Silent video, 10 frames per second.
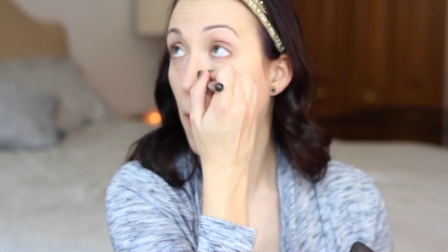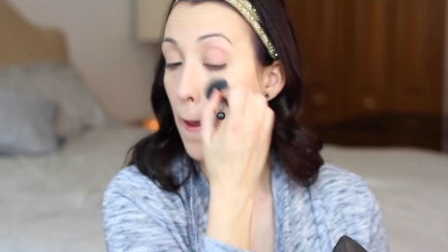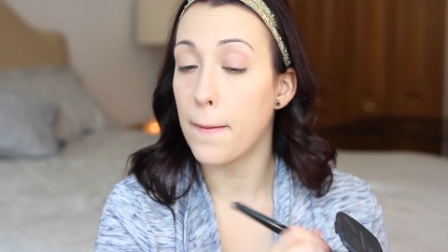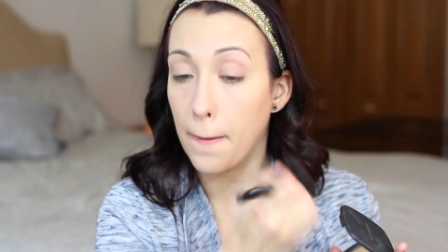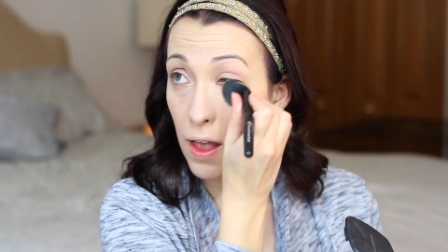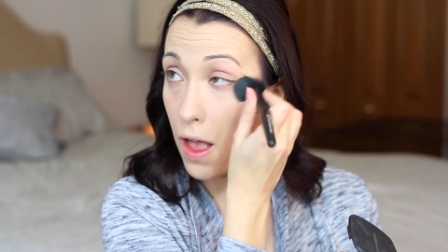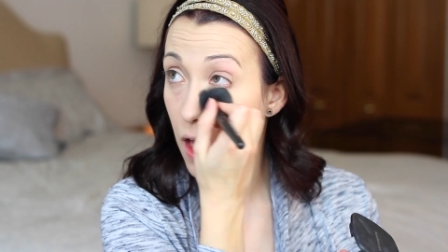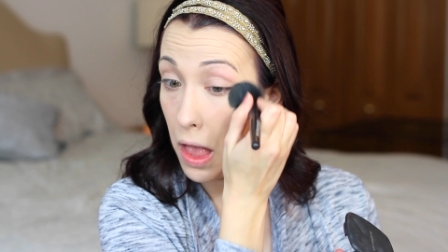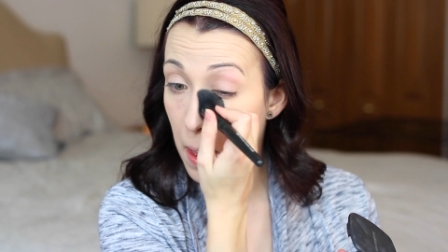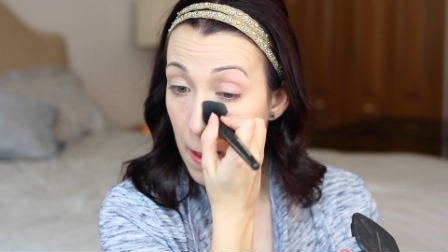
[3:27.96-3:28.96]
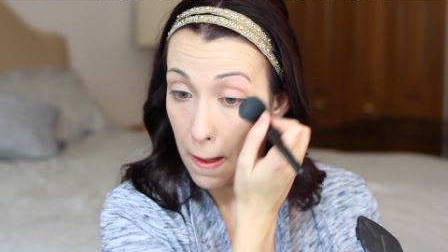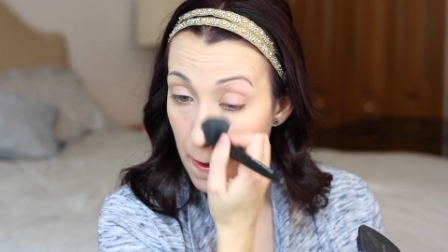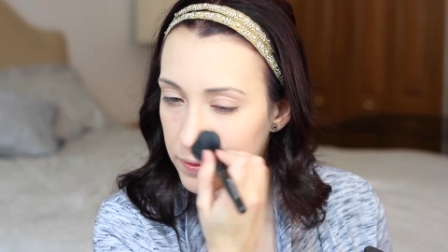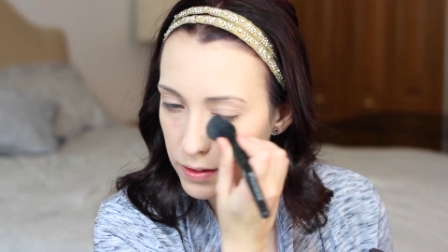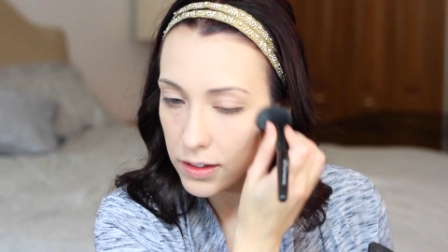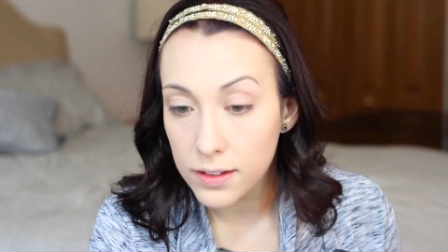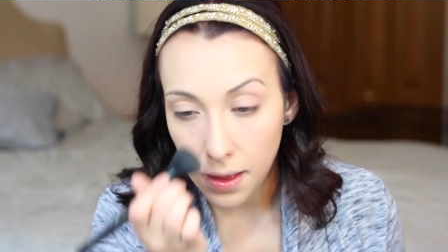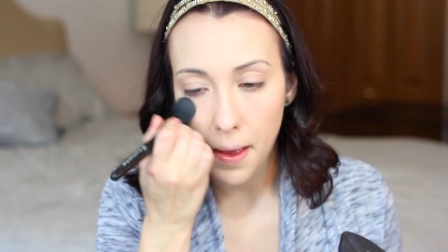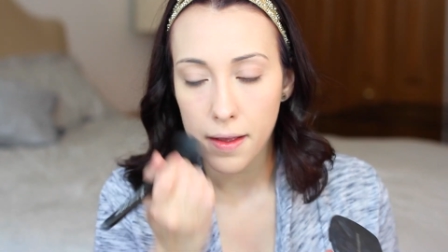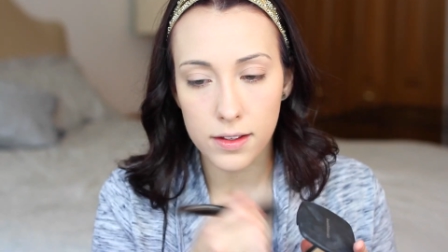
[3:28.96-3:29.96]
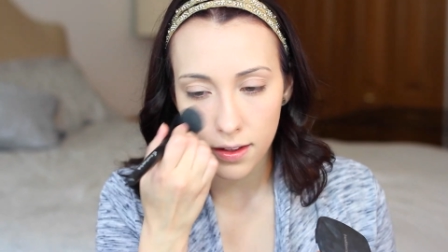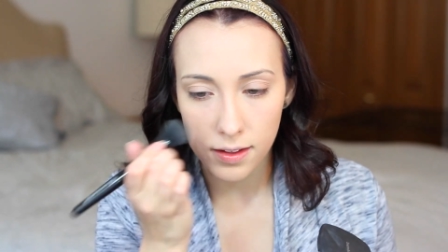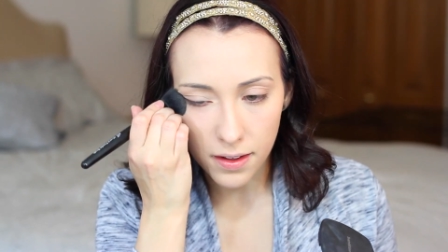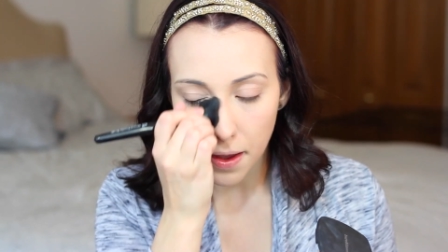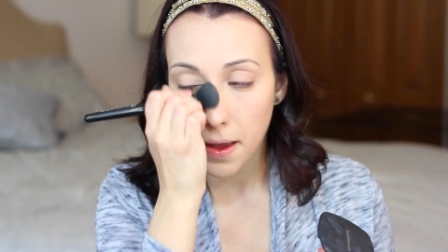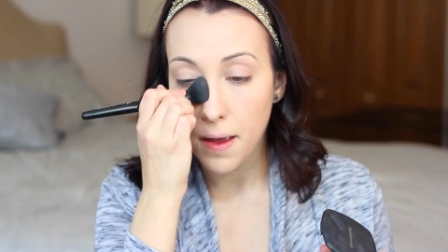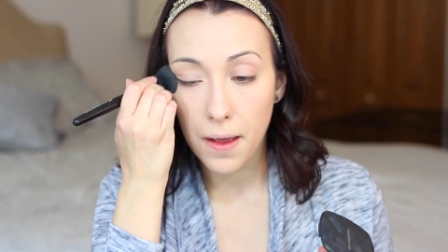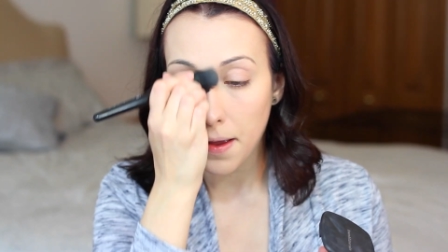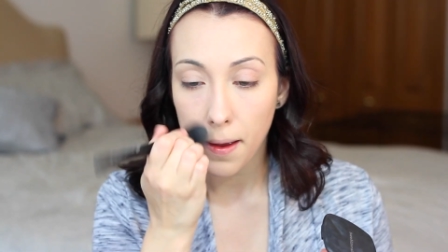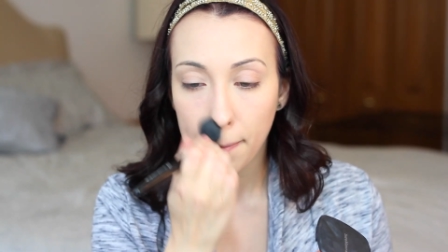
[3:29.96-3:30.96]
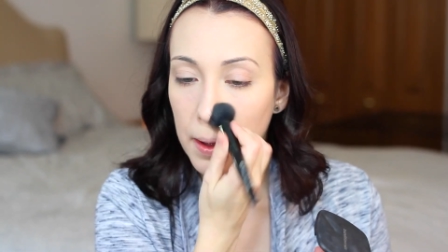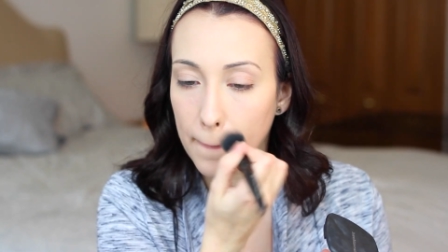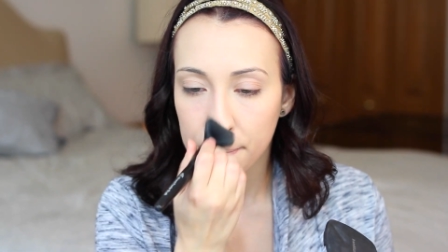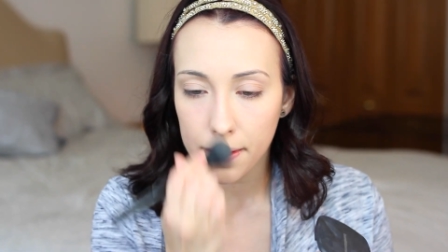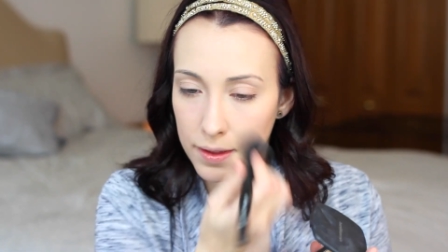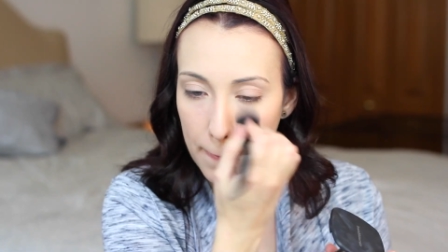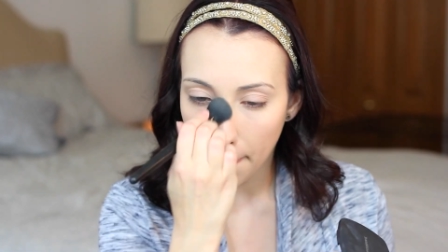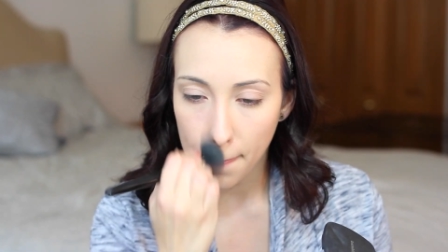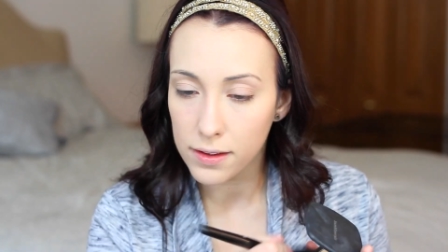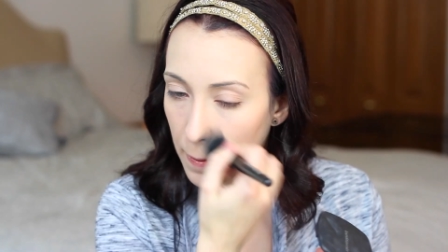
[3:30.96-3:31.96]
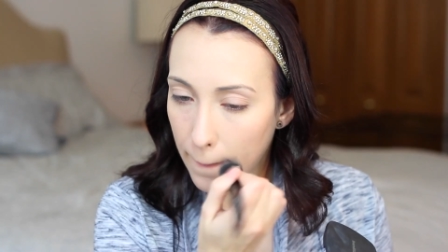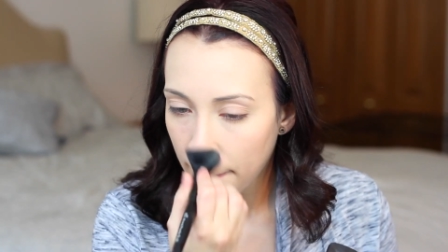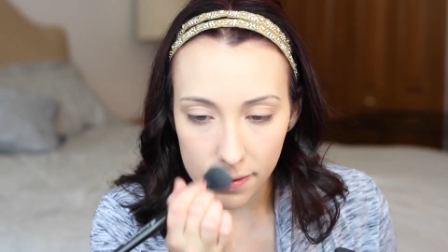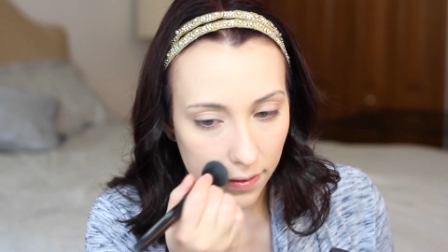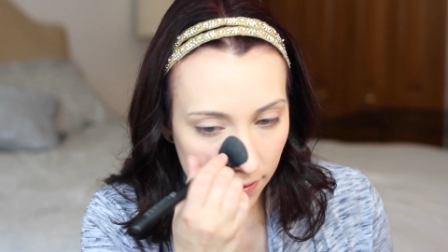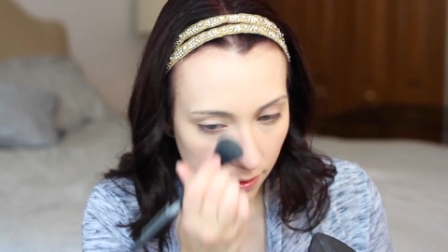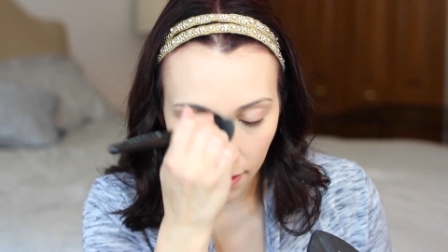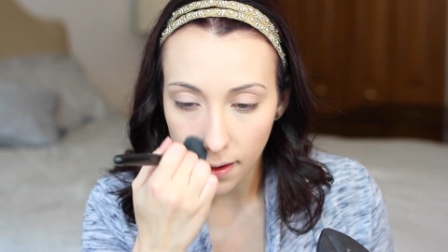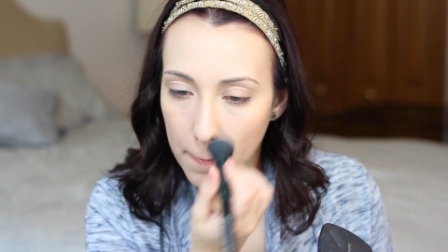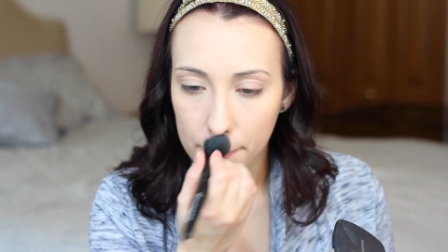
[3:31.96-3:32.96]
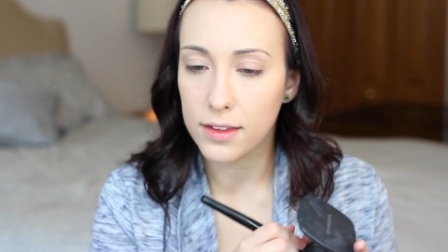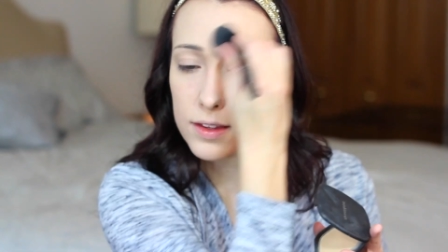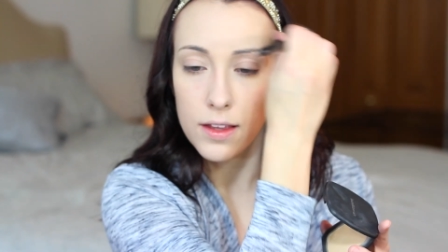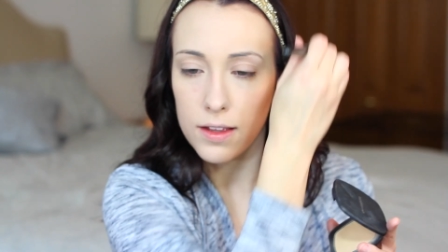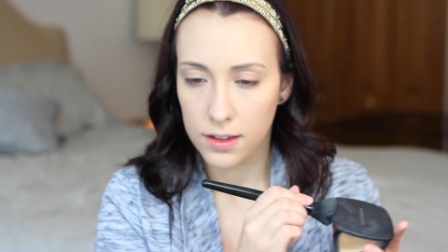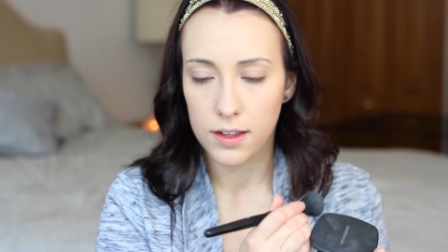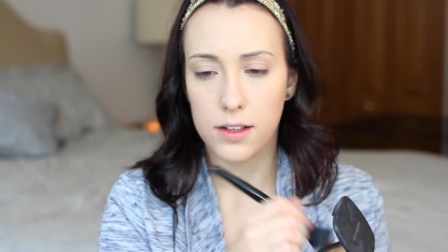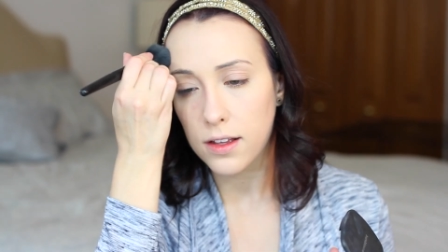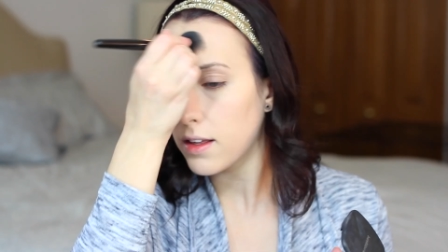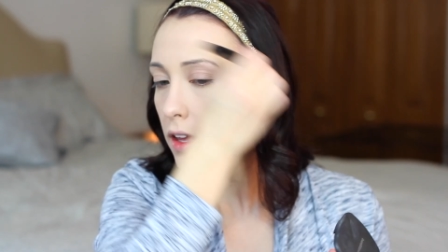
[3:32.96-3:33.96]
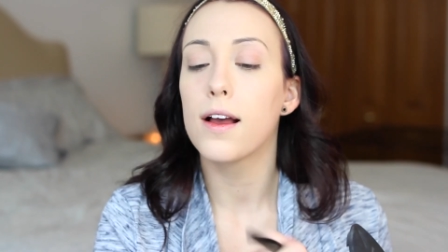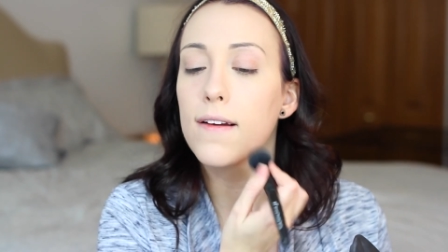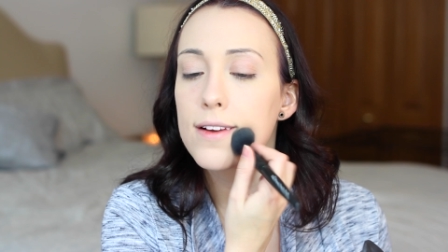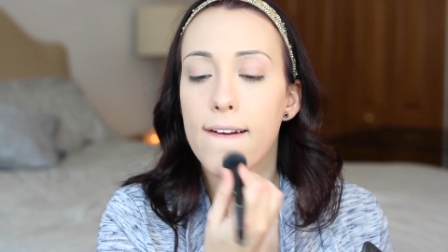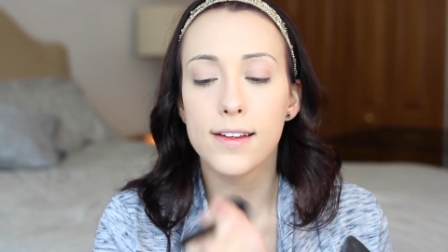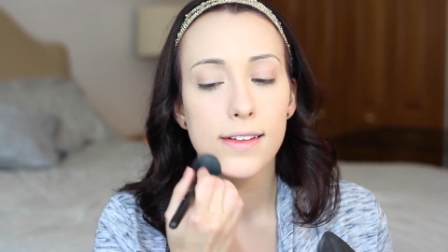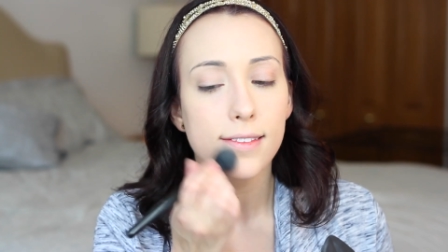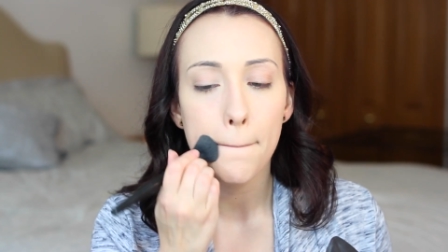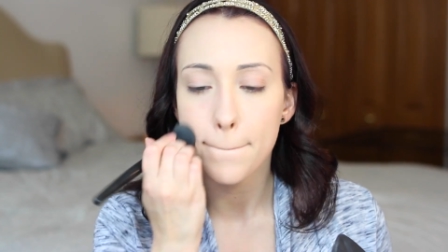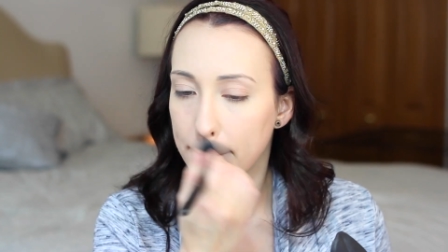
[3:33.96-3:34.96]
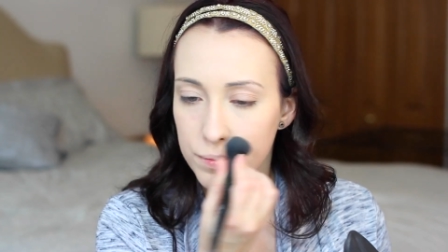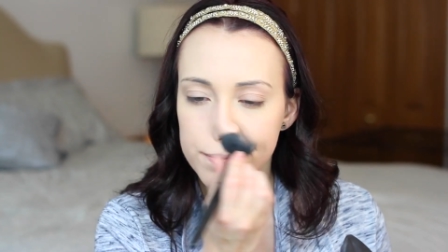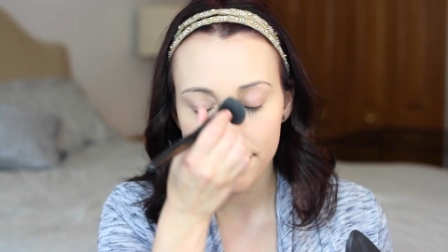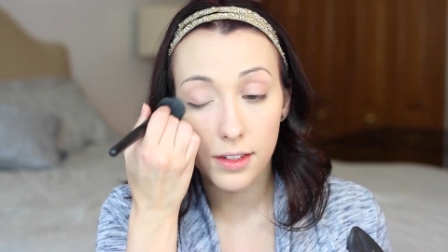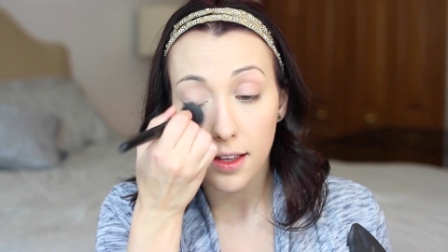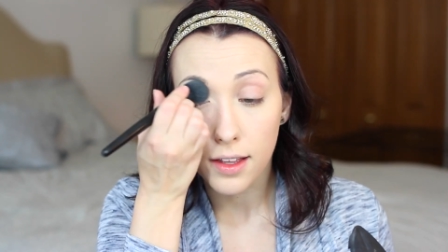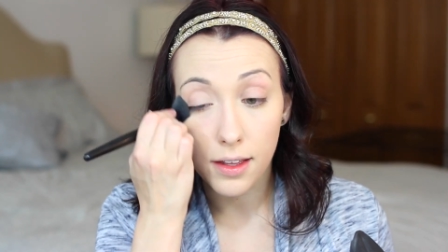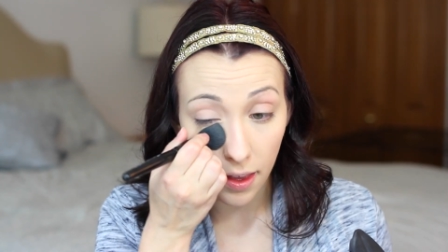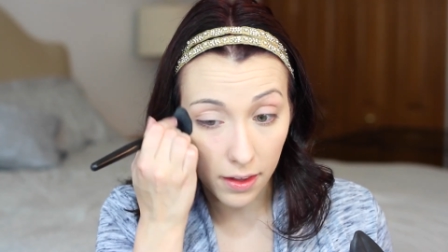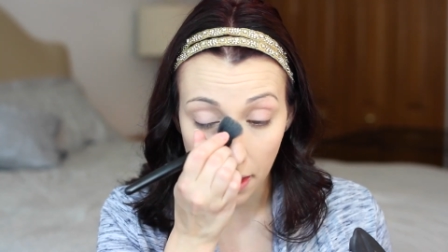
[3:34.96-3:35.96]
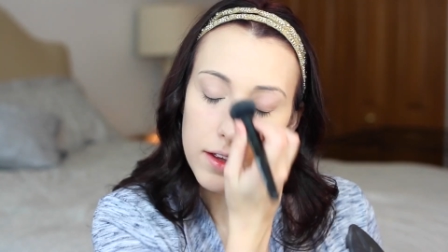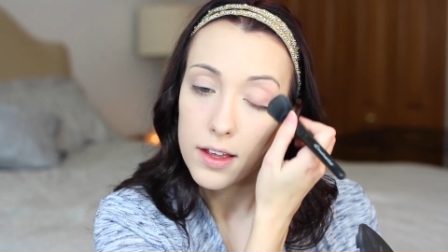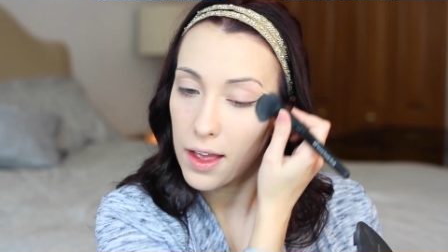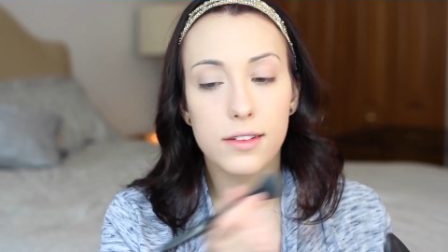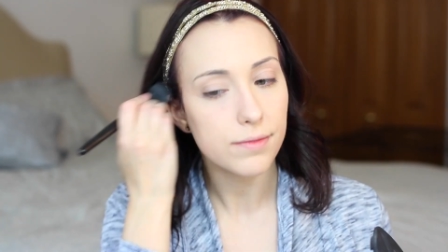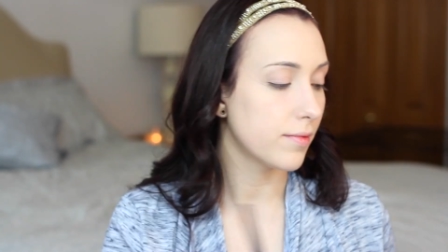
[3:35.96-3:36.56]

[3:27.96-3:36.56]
don't panic, it goes away pretty quickly. And then I'm just using my smaller brush again just to get into the more fine areas of my face with that foundation.